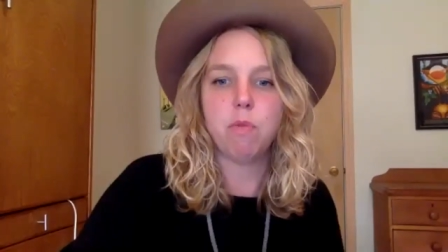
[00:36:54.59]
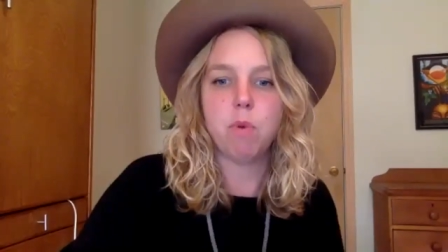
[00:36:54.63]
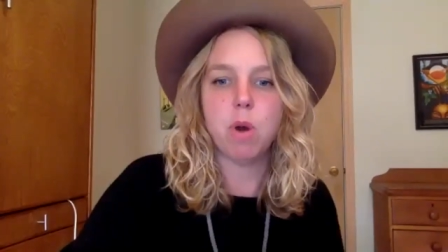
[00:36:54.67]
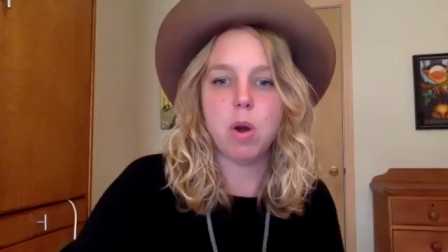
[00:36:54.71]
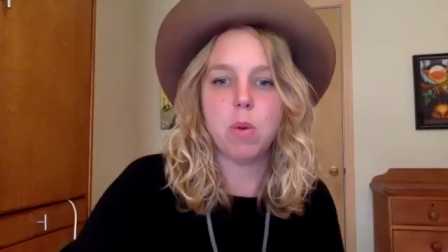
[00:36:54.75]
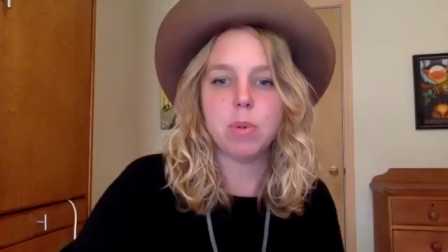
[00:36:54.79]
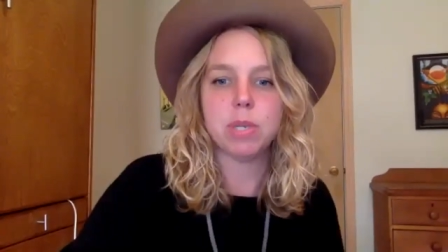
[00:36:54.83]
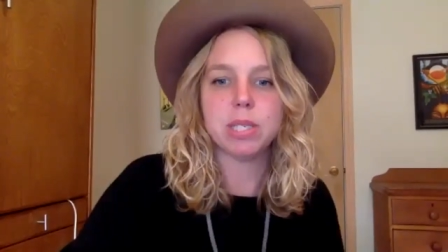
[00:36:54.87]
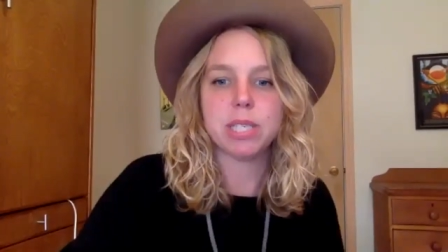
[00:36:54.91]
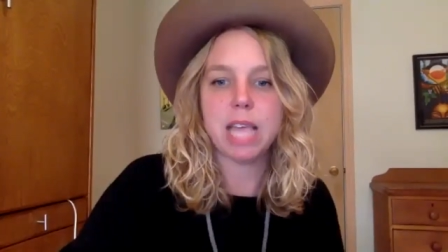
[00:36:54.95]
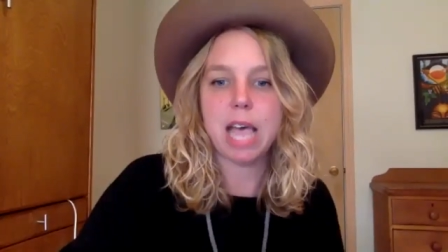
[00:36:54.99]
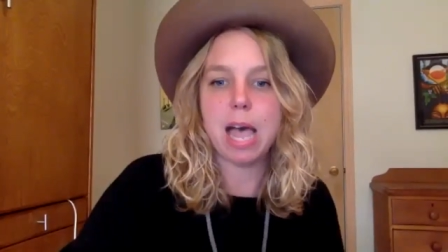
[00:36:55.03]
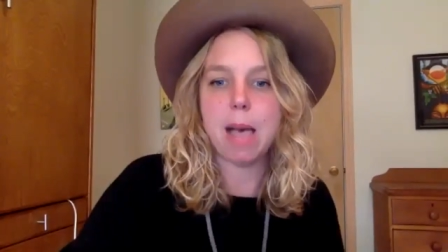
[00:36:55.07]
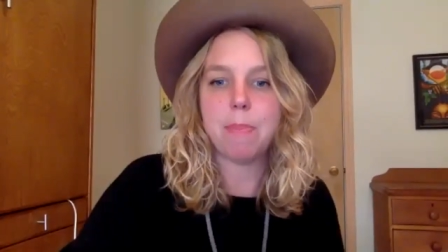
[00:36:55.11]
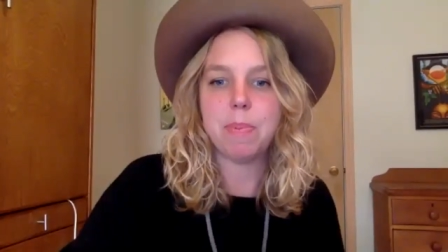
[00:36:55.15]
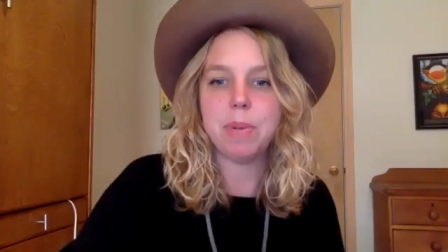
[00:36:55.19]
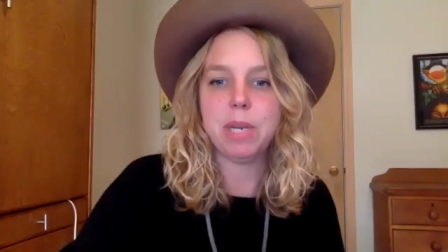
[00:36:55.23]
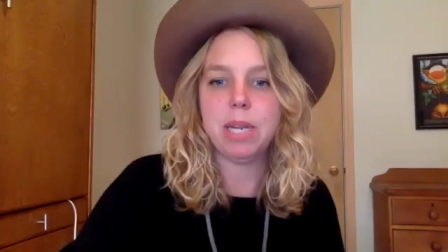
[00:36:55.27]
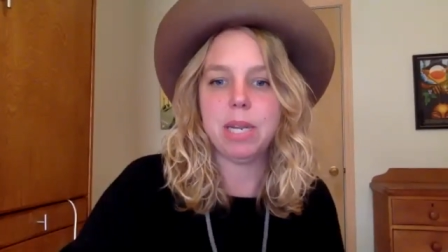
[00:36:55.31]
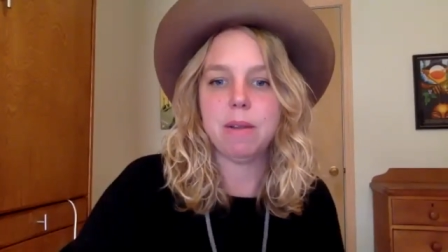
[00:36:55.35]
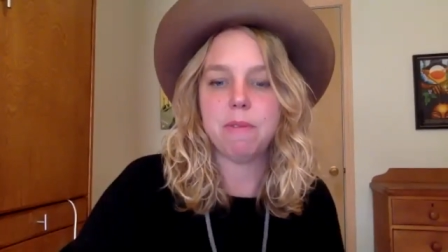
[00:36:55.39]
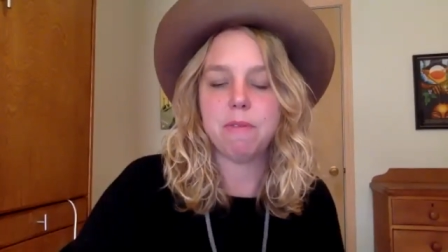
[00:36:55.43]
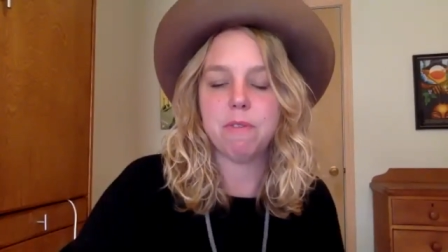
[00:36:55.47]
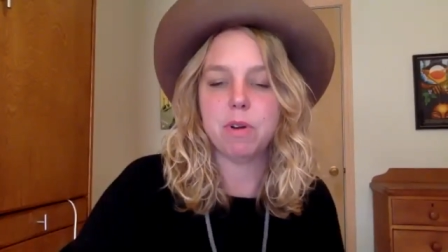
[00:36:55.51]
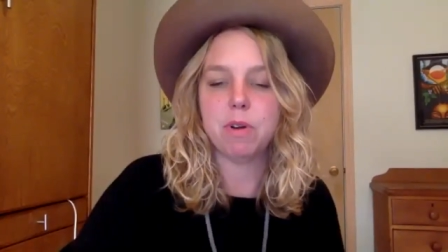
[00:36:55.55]
what was
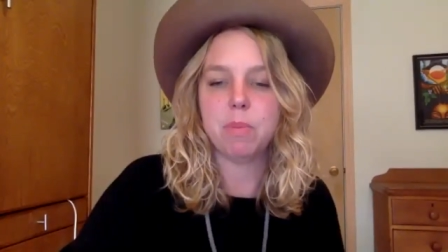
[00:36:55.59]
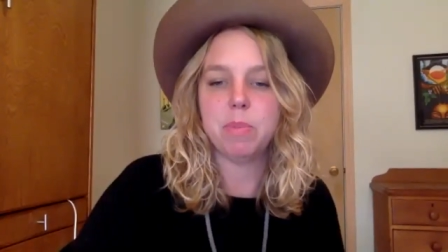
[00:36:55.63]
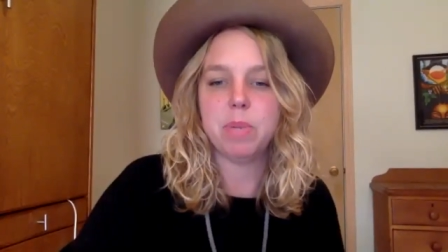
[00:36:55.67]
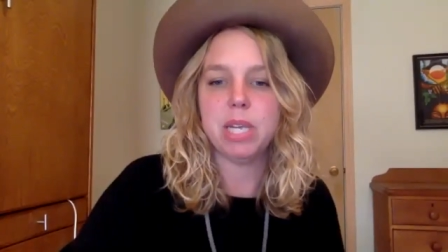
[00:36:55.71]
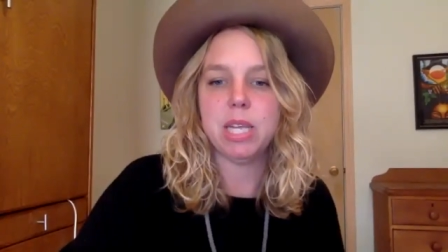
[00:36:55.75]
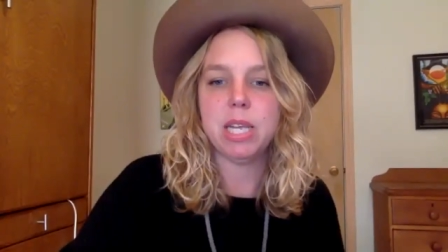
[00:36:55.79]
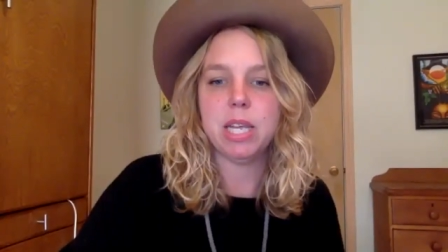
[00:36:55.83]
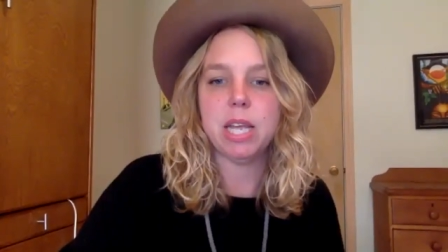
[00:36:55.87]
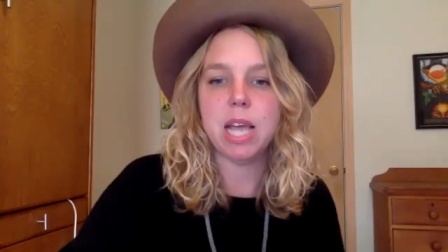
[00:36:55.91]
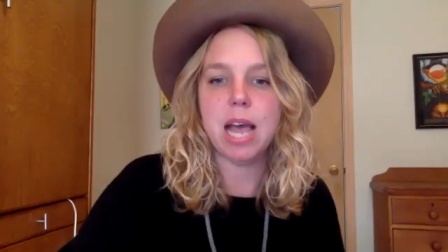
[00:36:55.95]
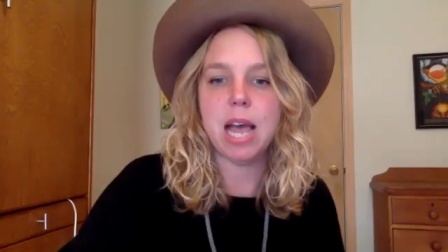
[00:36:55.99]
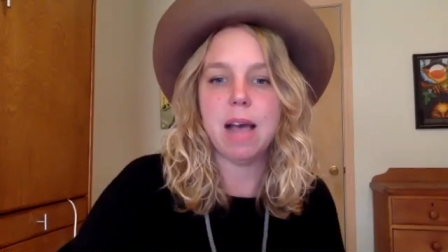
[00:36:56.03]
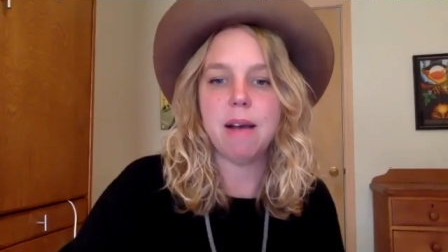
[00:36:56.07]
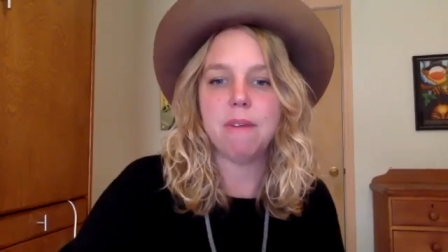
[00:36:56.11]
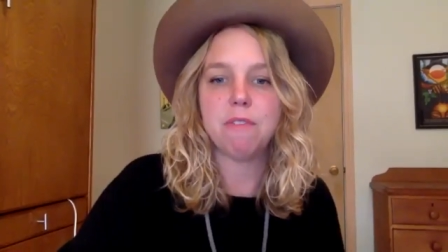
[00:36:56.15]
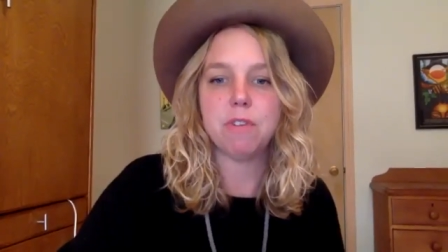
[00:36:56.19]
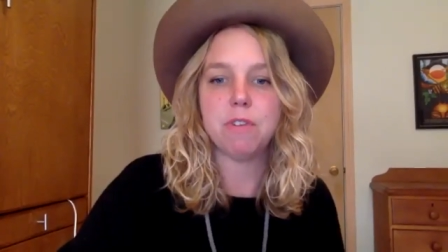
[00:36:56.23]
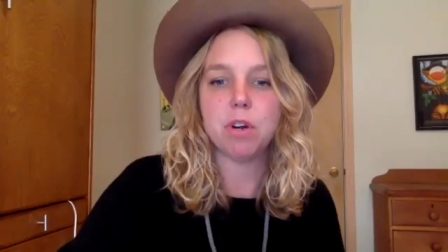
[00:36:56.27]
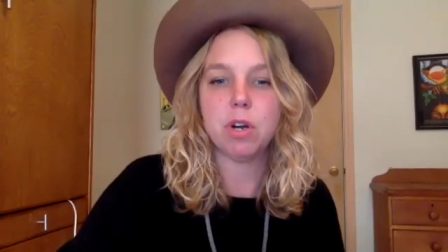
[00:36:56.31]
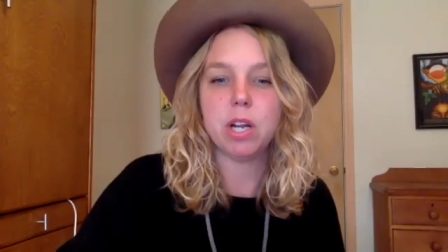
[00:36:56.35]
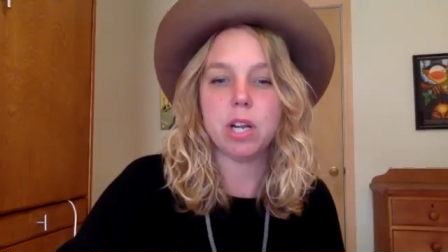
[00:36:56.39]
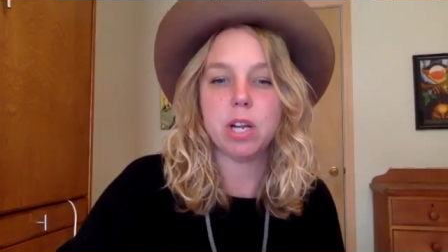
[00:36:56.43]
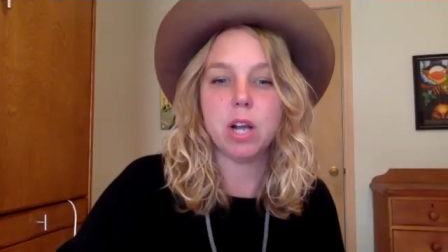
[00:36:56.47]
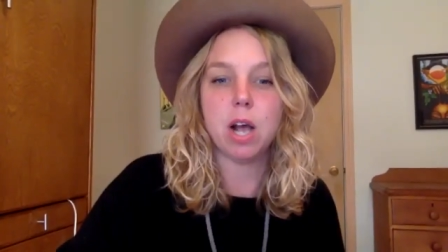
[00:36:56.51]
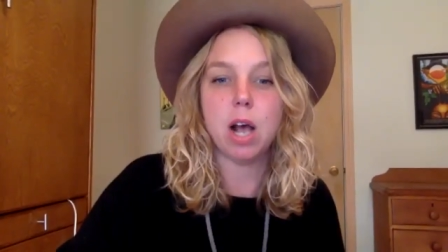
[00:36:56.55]
happening for me
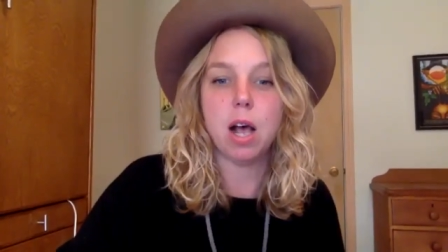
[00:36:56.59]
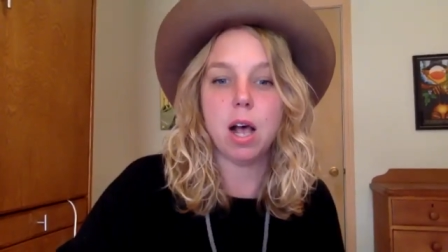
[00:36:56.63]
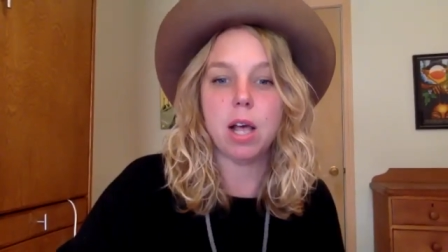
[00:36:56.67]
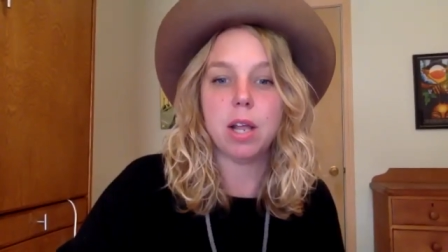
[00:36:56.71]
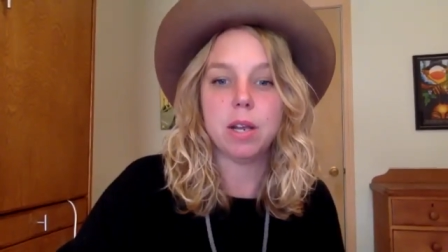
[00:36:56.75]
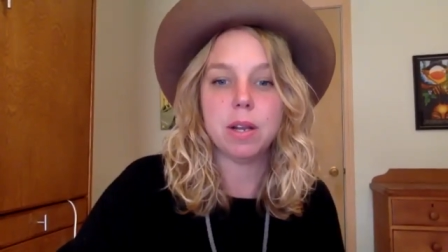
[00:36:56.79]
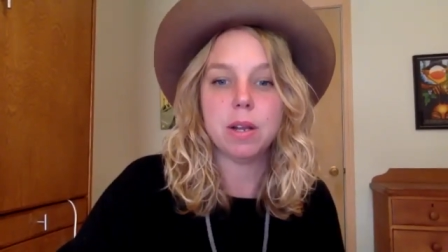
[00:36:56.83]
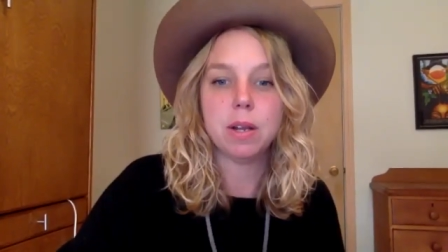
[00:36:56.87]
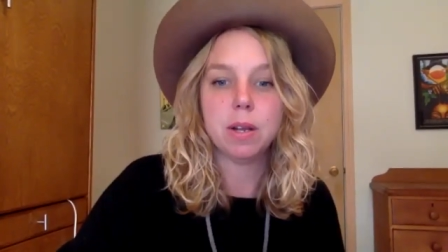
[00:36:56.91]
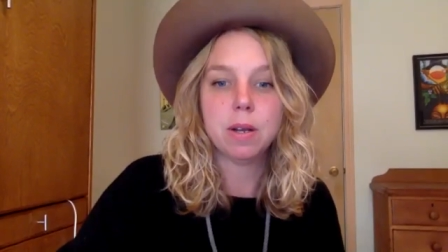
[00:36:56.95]
after I got